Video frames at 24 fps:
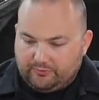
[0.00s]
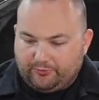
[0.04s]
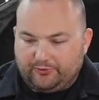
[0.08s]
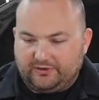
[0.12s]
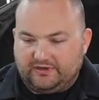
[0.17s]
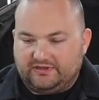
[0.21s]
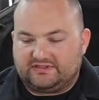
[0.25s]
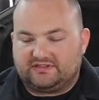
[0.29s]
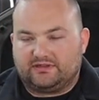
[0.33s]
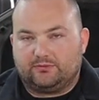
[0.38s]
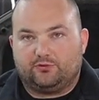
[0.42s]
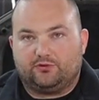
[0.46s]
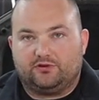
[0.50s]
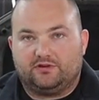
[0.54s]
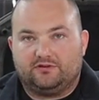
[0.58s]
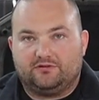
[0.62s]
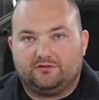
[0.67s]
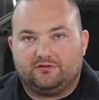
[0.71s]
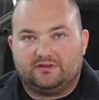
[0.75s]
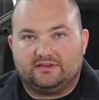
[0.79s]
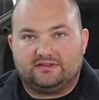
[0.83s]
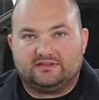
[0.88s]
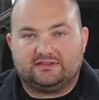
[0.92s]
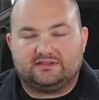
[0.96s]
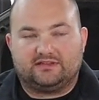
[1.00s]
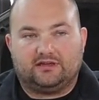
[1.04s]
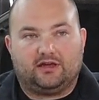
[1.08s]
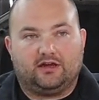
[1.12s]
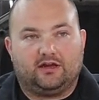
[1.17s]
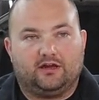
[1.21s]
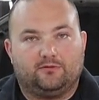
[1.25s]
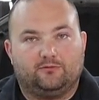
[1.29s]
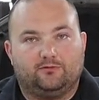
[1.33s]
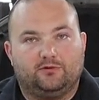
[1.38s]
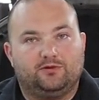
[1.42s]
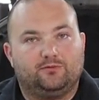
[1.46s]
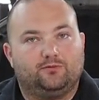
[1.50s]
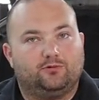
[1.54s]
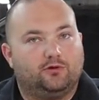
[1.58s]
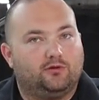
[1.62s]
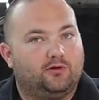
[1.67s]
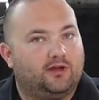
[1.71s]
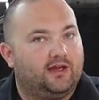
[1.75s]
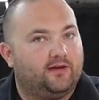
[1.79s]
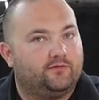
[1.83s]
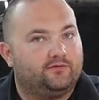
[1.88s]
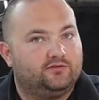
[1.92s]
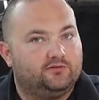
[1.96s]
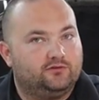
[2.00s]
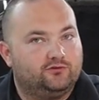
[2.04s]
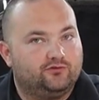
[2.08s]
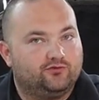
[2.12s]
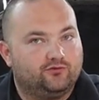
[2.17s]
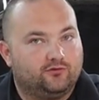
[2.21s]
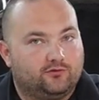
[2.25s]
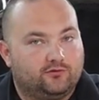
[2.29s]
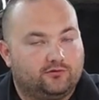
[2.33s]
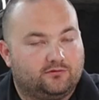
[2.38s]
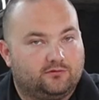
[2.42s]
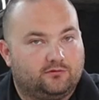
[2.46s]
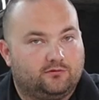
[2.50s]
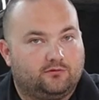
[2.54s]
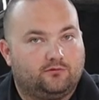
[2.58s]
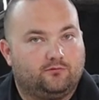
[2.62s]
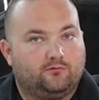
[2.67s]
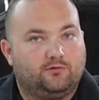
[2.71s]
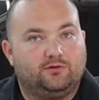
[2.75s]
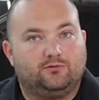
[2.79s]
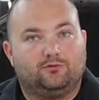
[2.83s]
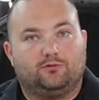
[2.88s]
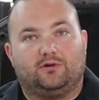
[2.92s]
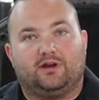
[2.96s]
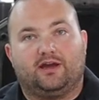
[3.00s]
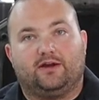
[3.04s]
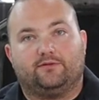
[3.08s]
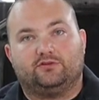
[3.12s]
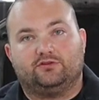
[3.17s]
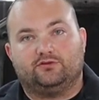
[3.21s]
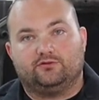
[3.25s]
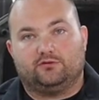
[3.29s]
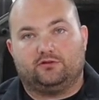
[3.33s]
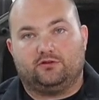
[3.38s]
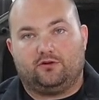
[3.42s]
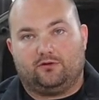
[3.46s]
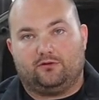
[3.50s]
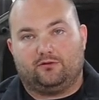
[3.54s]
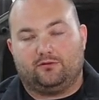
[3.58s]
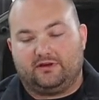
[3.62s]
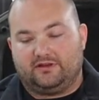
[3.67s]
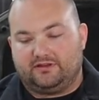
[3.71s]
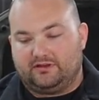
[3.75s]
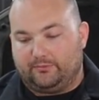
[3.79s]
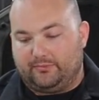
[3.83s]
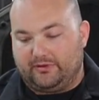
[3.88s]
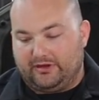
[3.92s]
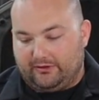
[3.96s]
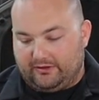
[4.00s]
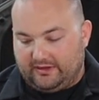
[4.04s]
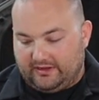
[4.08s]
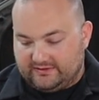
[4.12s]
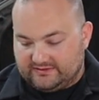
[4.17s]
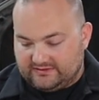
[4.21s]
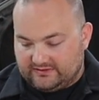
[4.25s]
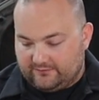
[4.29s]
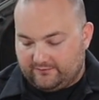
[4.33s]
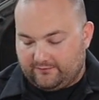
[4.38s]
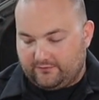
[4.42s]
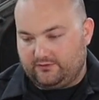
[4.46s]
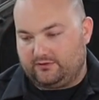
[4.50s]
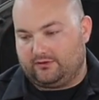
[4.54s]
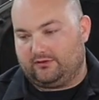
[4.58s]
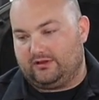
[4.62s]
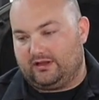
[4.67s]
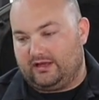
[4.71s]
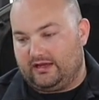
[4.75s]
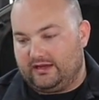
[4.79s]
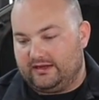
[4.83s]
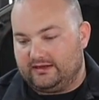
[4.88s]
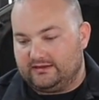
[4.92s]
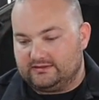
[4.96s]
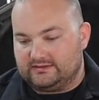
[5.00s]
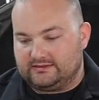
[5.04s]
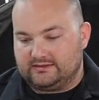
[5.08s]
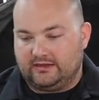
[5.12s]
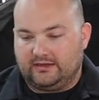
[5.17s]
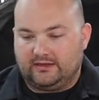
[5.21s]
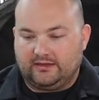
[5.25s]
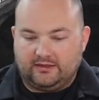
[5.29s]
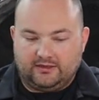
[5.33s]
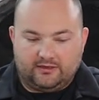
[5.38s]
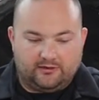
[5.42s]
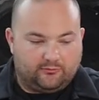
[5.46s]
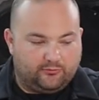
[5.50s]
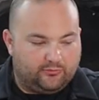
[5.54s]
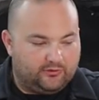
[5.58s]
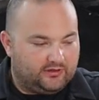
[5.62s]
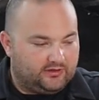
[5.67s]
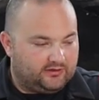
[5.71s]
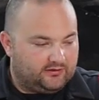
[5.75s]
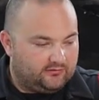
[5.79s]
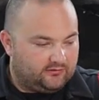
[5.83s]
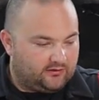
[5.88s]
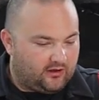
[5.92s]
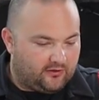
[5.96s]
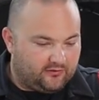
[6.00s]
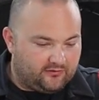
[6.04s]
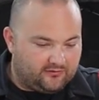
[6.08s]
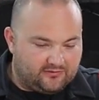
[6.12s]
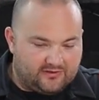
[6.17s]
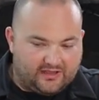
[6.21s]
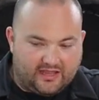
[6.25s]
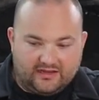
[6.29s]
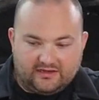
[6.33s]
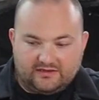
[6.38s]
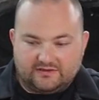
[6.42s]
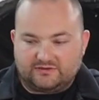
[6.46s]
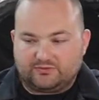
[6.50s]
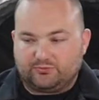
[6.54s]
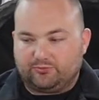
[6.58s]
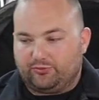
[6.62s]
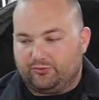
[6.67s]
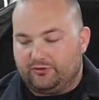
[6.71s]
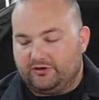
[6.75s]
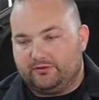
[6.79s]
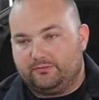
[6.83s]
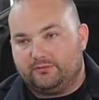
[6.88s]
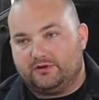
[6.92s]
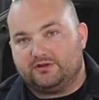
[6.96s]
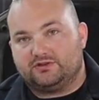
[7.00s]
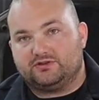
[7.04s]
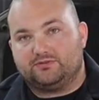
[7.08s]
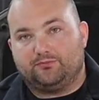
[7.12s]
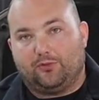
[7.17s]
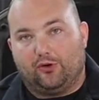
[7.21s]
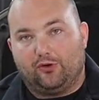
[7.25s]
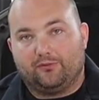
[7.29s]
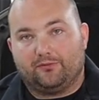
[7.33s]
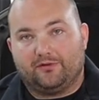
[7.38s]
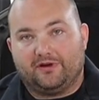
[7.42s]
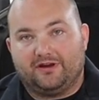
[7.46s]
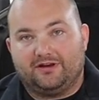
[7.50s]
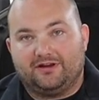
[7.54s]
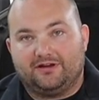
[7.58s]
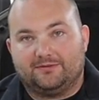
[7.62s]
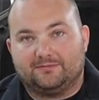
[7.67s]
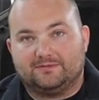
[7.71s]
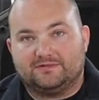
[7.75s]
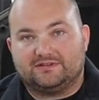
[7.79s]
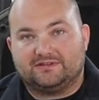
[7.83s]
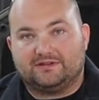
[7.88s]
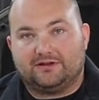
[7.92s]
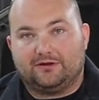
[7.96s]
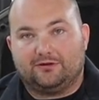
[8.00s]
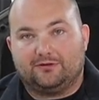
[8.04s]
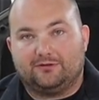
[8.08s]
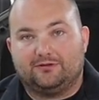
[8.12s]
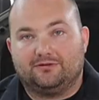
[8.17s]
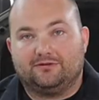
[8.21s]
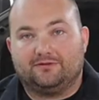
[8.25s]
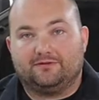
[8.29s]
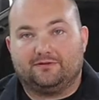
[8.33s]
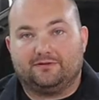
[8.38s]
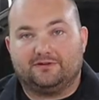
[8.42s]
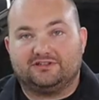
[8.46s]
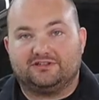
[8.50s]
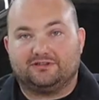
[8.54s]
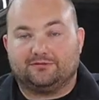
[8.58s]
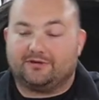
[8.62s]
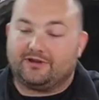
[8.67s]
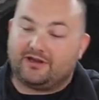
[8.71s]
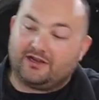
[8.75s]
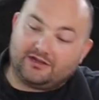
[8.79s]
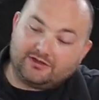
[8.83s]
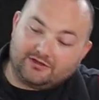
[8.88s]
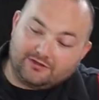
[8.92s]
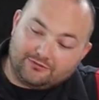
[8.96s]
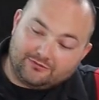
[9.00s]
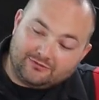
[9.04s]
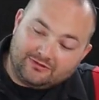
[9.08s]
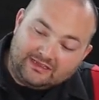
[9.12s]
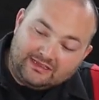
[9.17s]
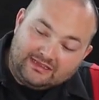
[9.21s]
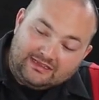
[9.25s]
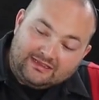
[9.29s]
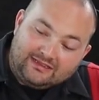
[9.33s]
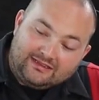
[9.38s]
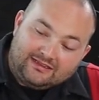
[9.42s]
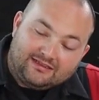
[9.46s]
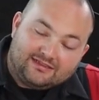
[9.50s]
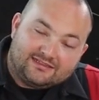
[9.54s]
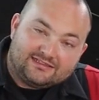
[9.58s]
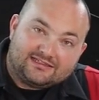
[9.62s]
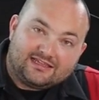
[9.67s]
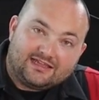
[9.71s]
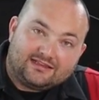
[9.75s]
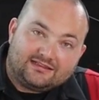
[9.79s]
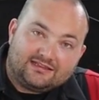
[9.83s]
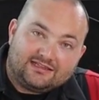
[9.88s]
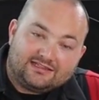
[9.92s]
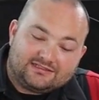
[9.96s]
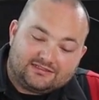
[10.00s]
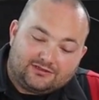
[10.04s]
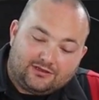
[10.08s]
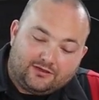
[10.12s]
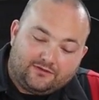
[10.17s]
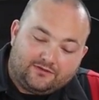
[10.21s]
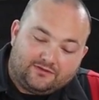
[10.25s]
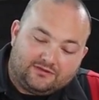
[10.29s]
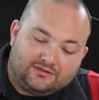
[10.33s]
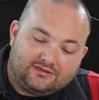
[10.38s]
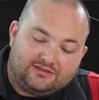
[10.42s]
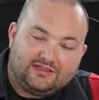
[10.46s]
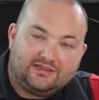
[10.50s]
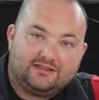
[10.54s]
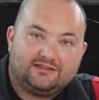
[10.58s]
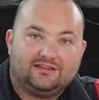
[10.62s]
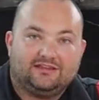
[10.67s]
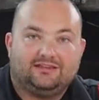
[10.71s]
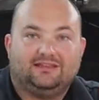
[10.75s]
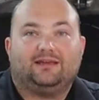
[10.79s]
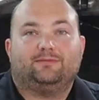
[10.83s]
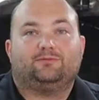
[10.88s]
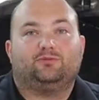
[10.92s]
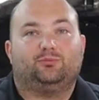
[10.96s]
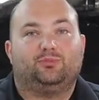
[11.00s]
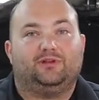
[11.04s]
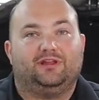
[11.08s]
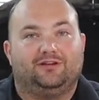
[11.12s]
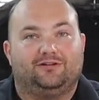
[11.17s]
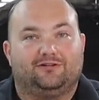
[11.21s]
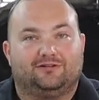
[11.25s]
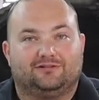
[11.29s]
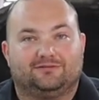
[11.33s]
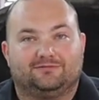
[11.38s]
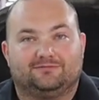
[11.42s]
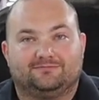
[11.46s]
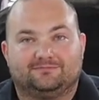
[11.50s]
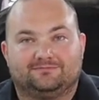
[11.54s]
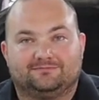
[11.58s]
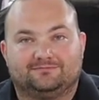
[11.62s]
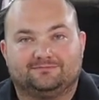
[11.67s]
be pretty simple to do this. Uh, we will have to drill. We will have to drill a hole in the bell housing for the lines, but other than that, it's pretty much bolt right up. So first thing we got to do is get this off to get the adapter plate on.